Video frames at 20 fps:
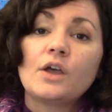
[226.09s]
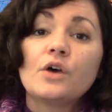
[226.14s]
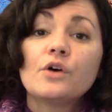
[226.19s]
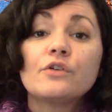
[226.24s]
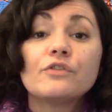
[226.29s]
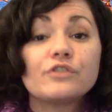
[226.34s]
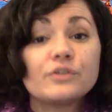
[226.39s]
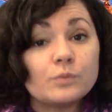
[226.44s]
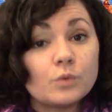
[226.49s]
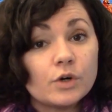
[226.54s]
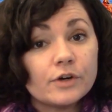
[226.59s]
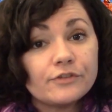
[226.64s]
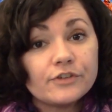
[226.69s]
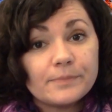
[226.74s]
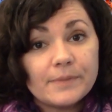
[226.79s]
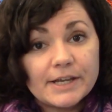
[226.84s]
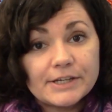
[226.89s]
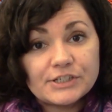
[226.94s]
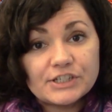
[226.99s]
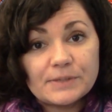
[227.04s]
For more
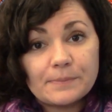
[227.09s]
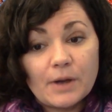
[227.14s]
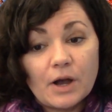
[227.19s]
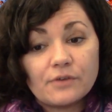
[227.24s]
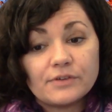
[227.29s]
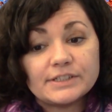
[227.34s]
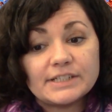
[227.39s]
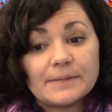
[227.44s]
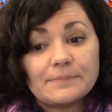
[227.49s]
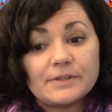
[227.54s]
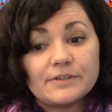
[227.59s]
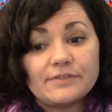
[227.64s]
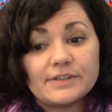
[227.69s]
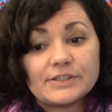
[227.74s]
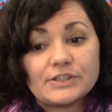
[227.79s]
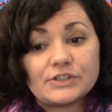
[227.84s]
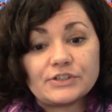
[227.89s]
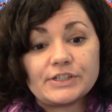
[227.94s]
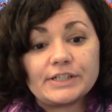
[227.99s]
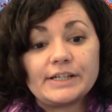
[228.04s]
information about redemptive
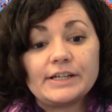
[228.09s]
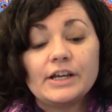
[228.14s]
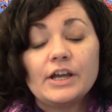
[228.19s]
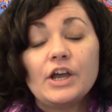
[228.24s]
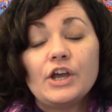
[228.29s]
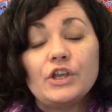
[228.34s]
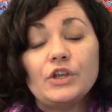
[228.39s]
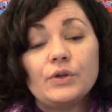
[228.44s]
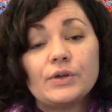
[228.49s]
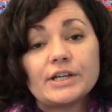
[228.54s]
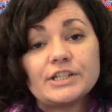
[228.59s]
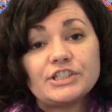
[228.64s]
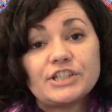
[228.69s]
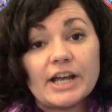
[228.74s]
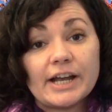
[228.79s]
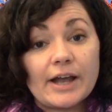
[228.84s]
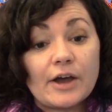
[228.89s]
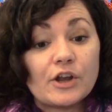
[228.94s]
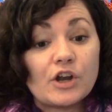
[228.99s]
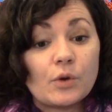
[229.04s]
history, you can check
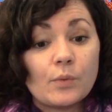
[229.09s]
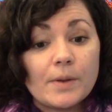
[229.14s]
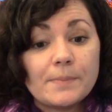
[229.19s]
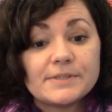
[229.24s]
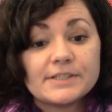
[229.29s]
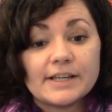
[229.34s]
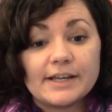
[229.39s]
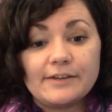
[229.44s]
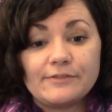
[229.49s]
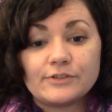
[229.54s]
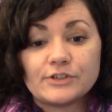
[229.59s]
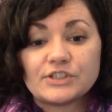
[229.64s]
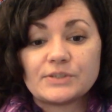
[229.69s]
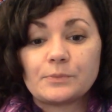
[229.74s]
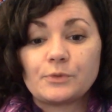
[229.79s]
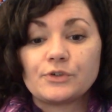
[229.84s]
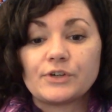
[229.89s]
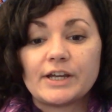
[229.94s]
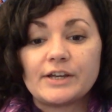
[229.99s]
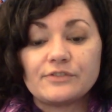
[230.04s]
out our website for some
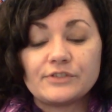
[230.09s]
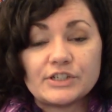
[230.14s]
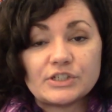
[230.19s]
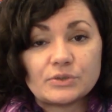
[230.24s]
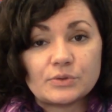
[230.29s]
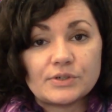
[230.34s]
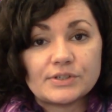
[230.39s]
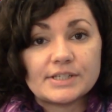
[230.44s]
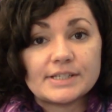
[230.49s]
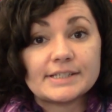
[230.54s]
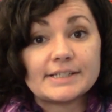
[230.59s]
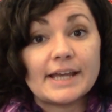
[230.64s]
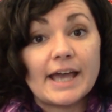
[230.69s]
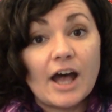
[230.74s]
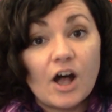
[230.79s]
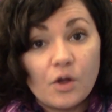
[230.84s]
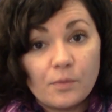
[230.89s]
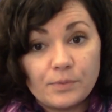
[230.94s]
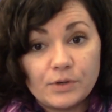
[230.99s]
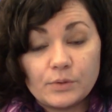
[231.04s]
great resources to
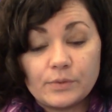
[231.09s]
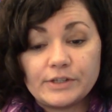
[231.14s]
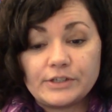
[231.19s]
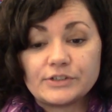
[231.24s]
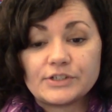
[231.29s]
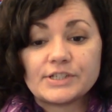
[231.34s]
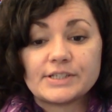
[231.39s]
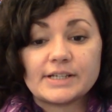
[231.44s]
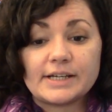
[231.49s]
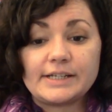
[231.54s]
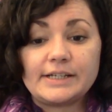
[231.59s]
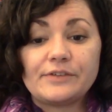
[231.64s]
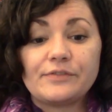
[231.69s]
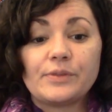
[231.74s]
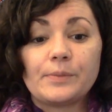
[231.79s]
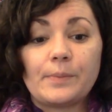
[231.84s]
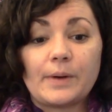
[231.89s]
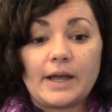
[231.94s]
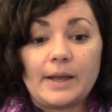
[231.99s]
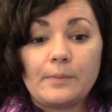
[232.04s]
help you in your study of the
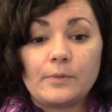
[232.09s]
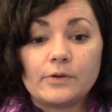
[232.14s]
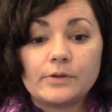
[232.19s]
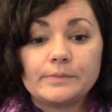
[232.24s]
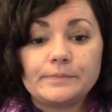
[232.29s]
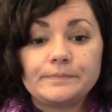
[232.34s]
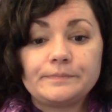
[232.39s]
Bible.